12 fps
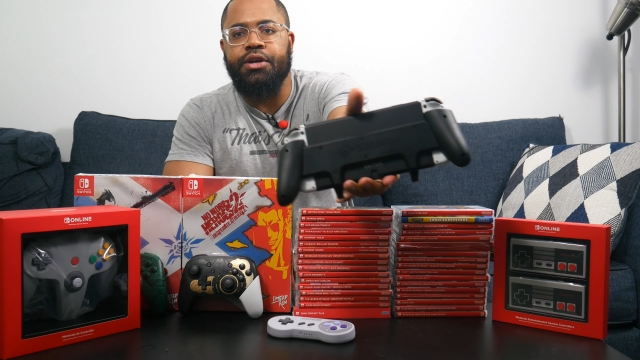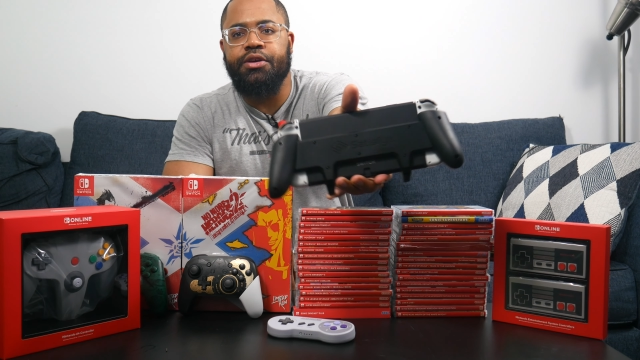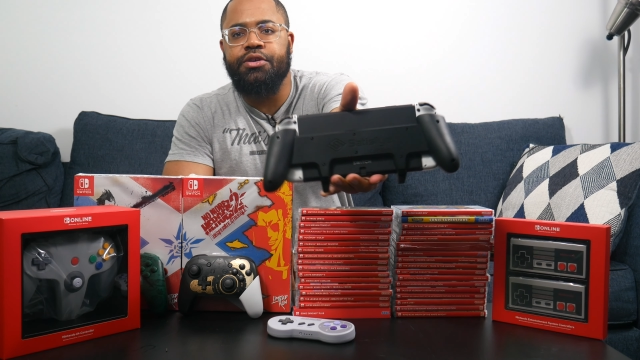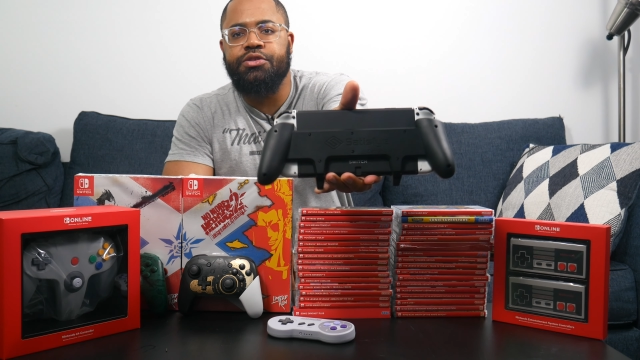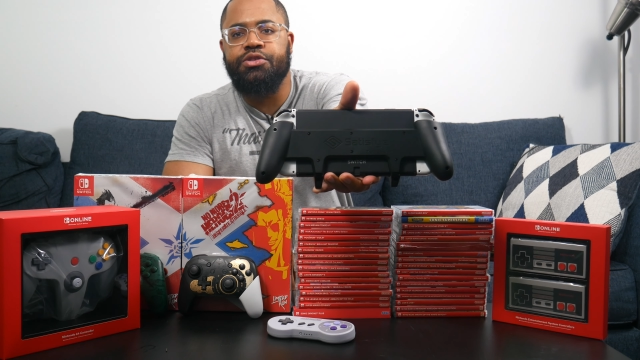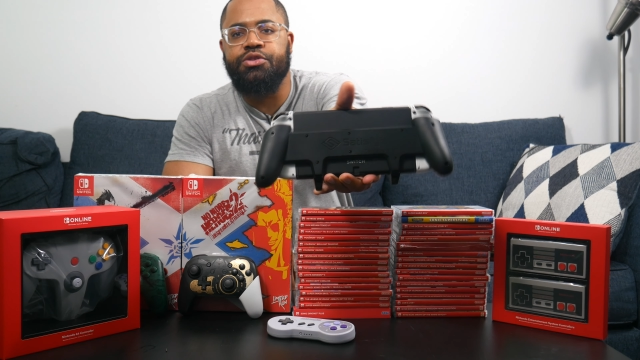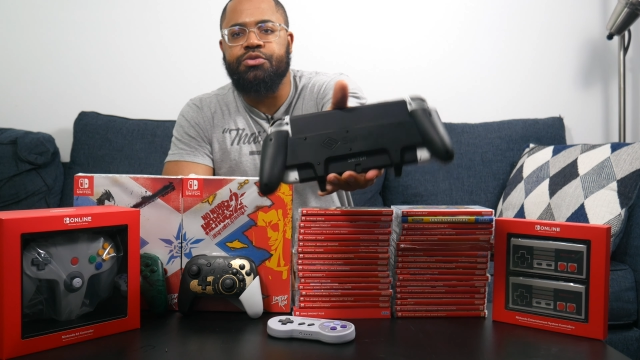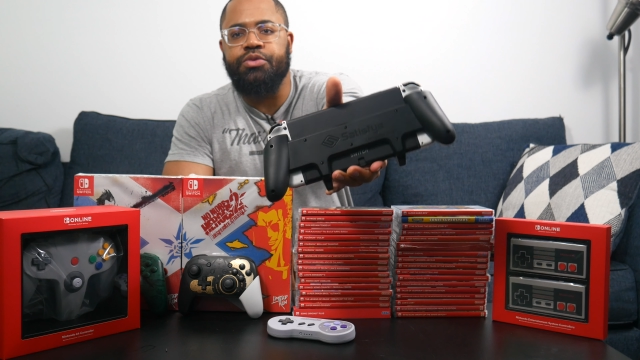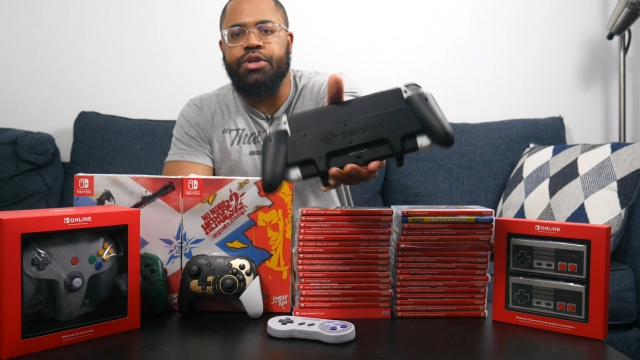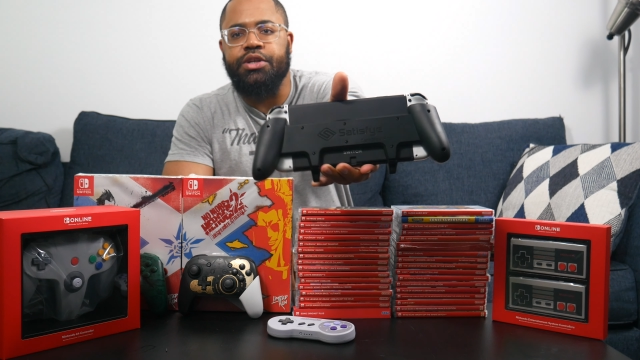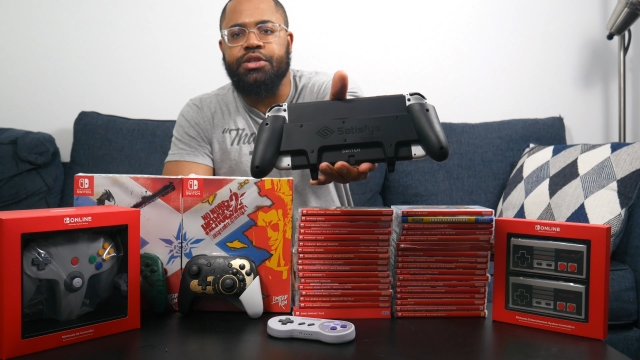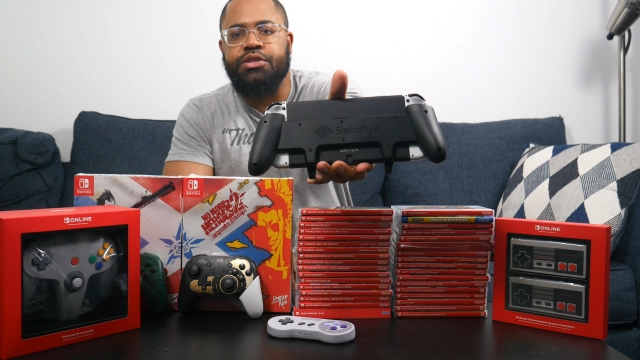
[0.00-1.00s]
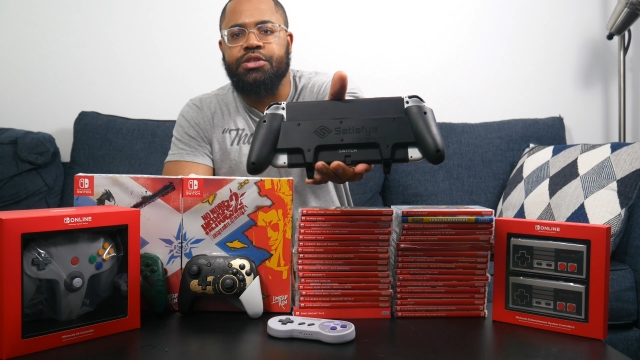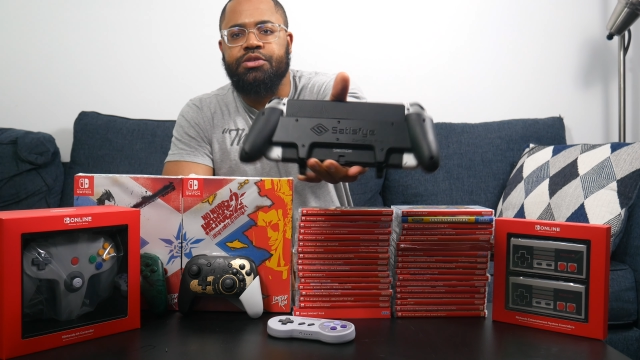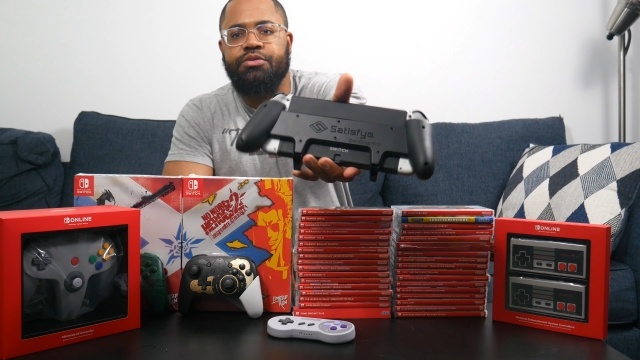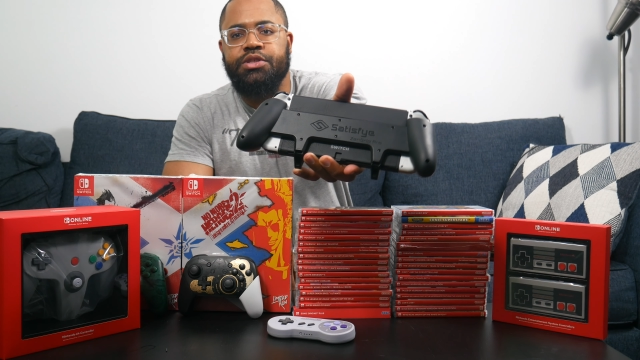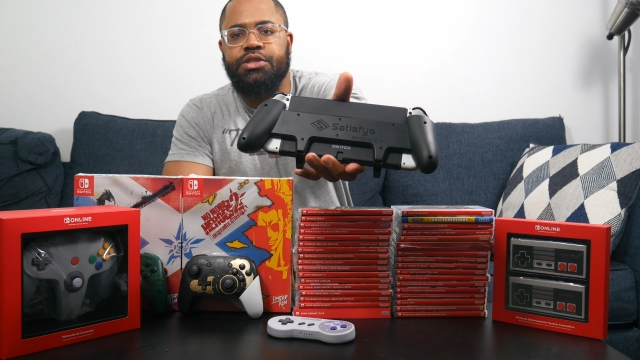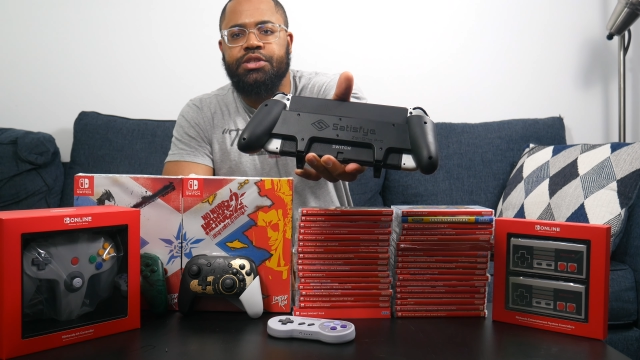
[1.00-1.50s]
Switch,
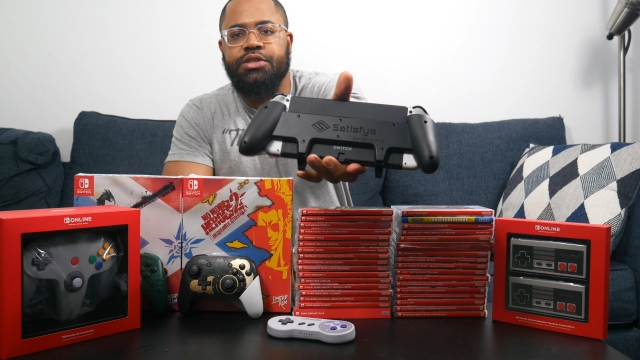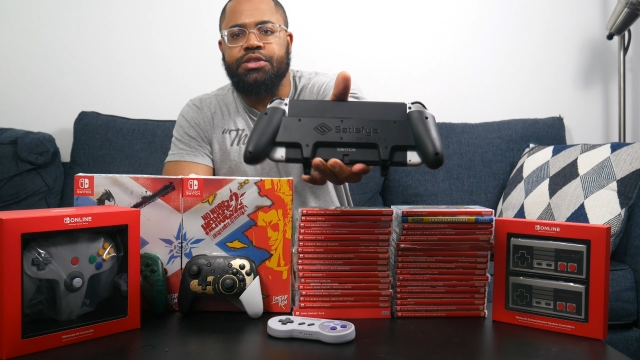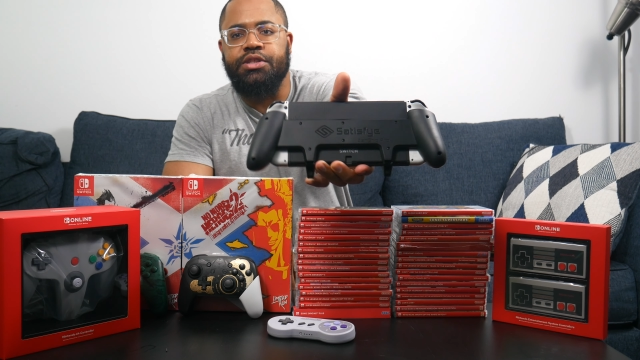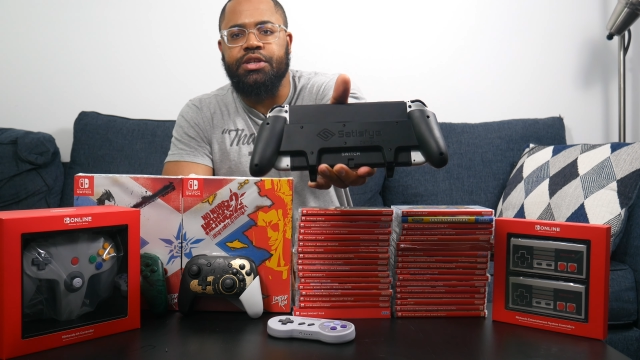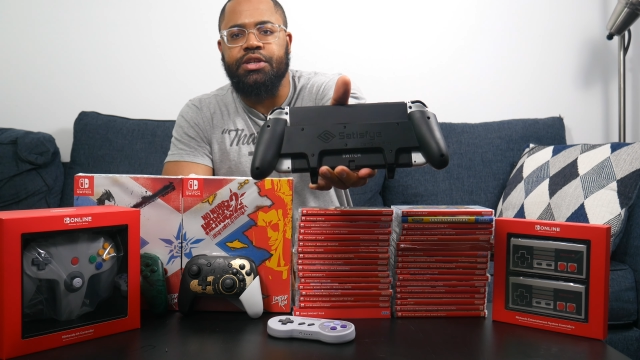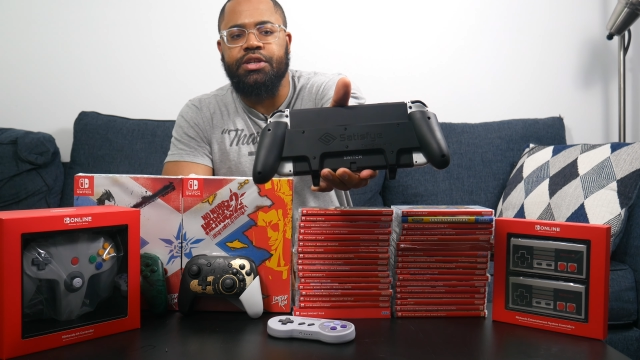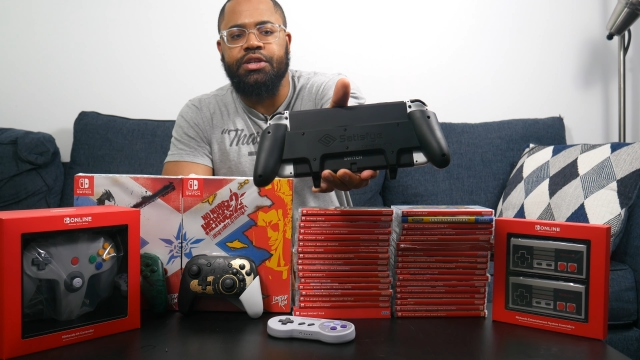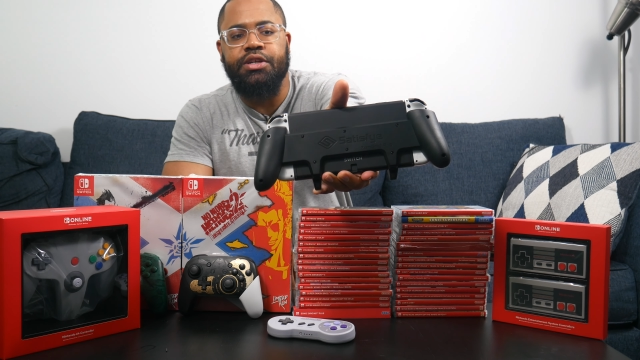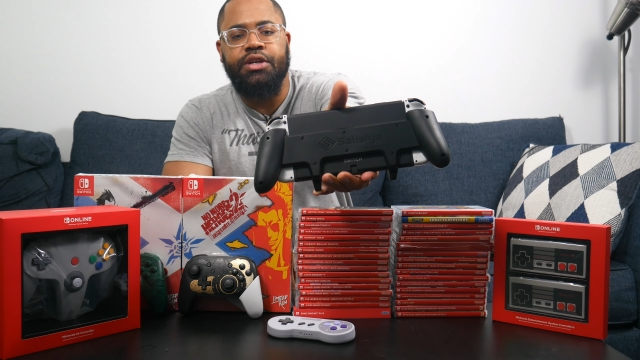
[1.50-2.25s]
which is the